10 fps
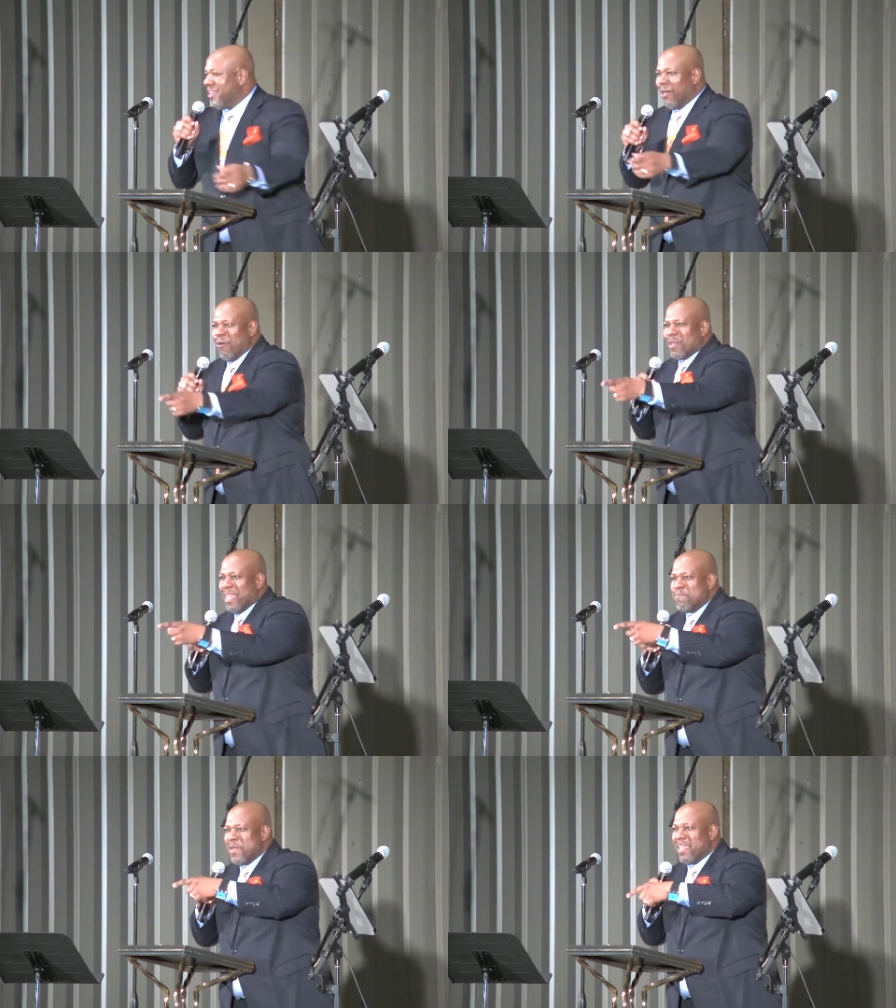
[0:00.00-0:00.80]
who
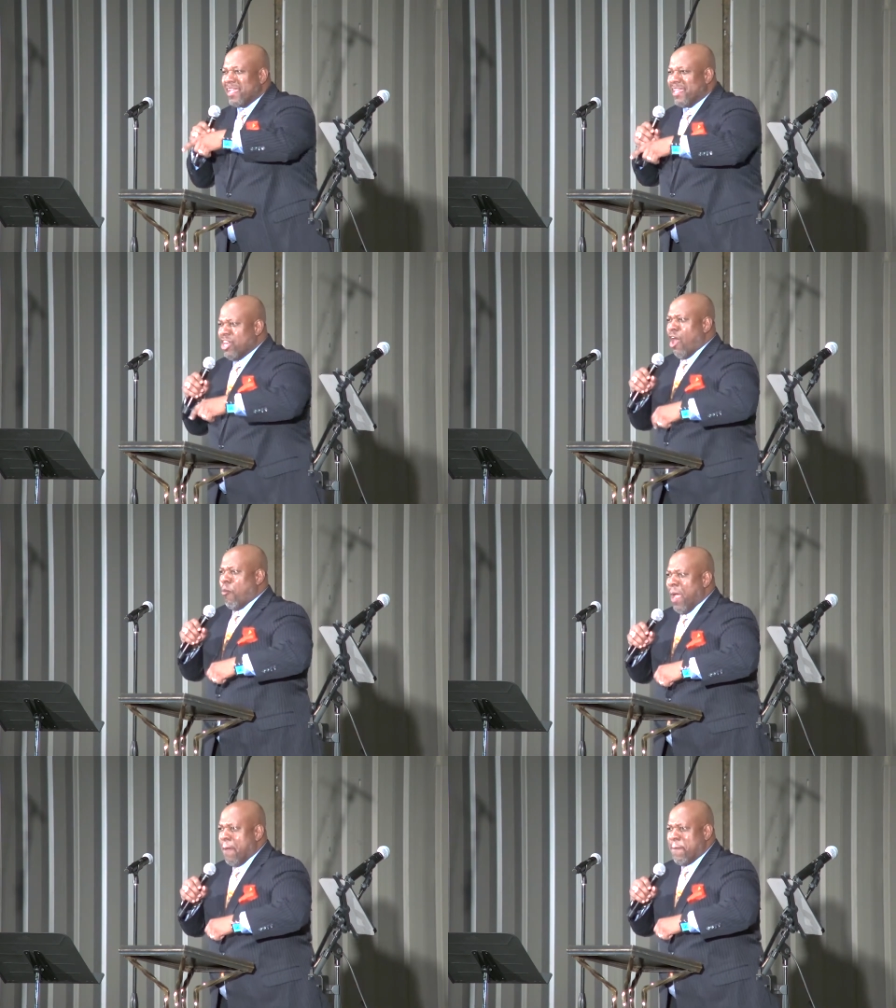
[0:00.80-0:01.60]
can be a
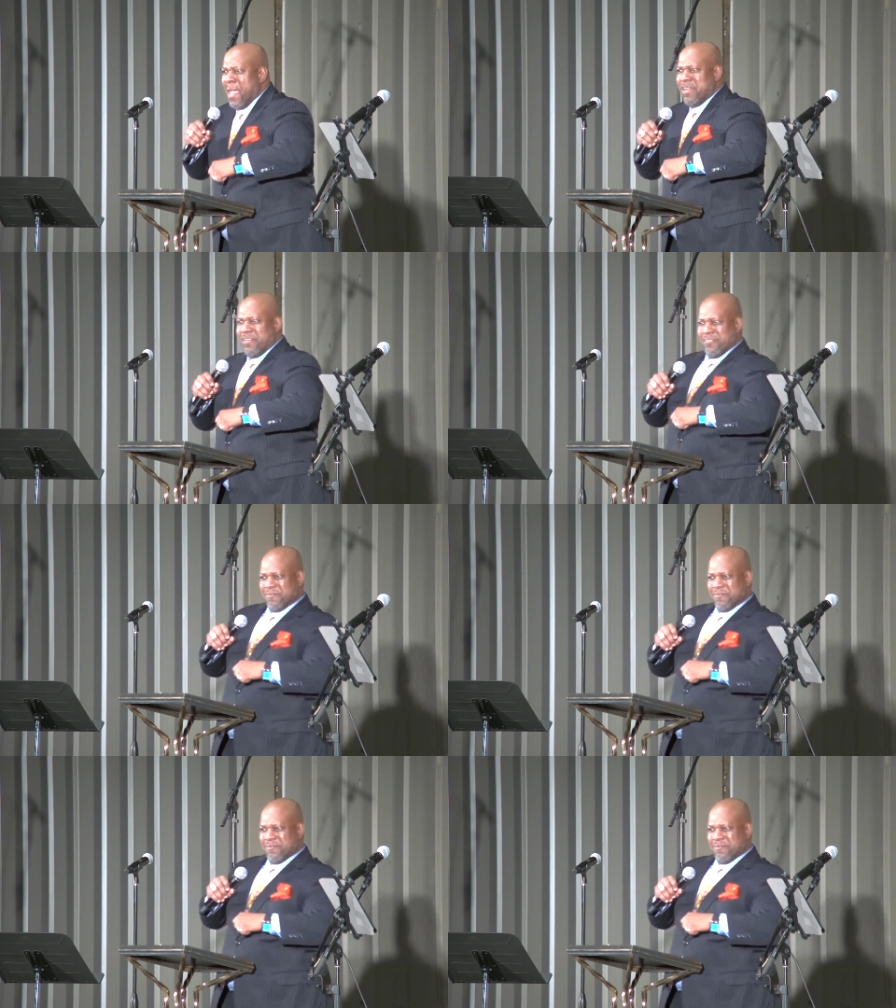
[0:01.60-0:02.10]
no weapon?